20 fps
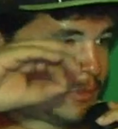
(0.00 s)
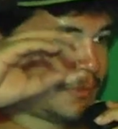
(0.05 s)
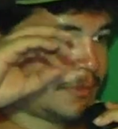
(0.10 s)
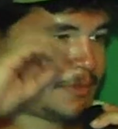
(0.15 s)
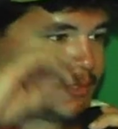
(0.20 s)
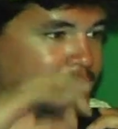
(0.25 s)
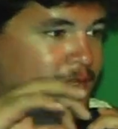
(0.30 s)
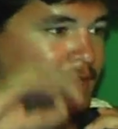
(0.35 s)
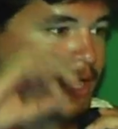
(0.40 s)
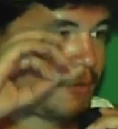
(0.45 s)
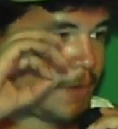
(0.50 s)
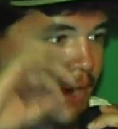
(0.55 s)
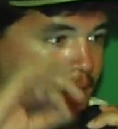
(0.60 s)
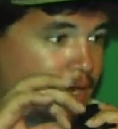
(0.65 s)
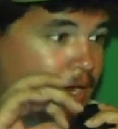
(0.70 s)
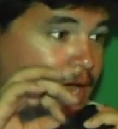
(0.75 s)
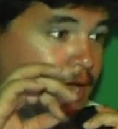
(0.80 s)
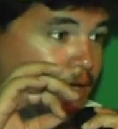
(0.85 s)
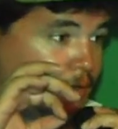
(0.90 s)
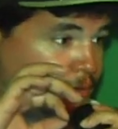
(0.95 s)
I'm going to tell you that right
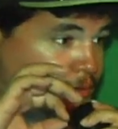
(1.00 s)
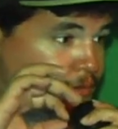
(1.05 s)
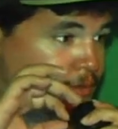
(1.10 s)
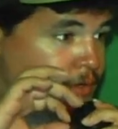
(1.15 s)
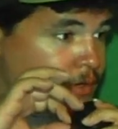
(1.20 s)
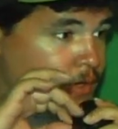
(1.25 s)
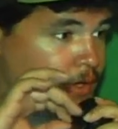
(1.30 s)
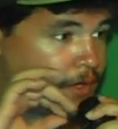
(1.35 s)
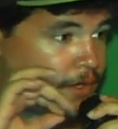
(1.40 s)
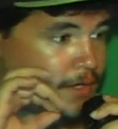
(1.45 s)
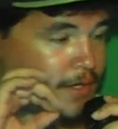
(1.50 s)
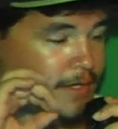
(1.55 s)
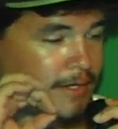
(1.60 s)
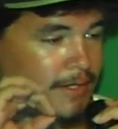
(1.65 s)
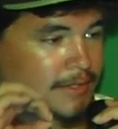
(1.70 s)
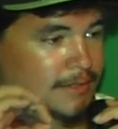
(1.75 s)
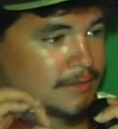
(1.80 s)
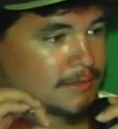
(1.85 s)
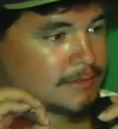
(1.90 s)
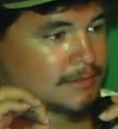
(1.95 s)
now,
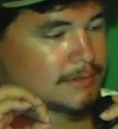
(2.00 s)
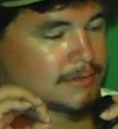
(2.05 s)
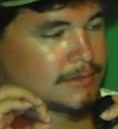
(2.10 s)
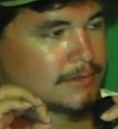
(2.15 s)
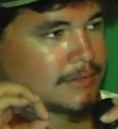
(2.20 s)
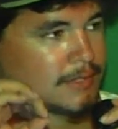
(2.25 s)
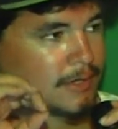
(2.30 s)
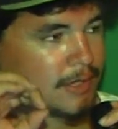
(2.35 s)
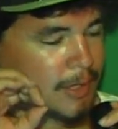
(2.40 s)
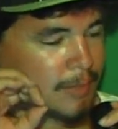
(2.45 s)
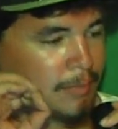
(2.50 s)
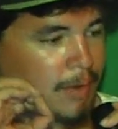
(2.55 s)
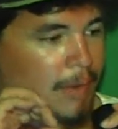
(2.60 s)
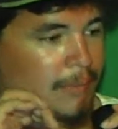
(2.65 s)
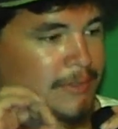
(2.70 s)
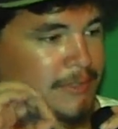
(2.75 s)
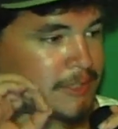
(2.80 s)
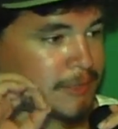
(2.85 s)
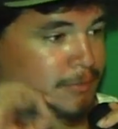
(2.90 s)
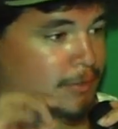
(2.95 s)
because they're going to
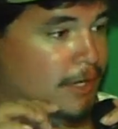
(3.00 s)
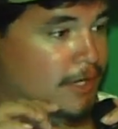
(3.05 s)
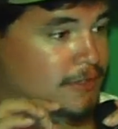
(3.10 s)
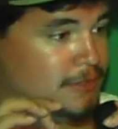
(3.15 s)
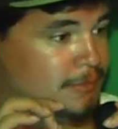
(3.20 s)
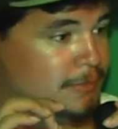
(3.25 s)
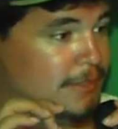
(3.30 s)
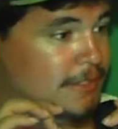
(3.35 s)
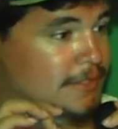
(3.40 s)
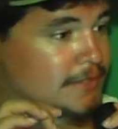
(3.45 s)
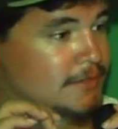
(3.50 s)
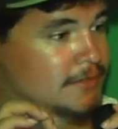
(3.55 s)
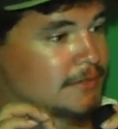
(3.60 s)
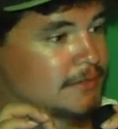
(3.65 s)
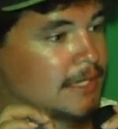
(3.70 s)
probably suppress me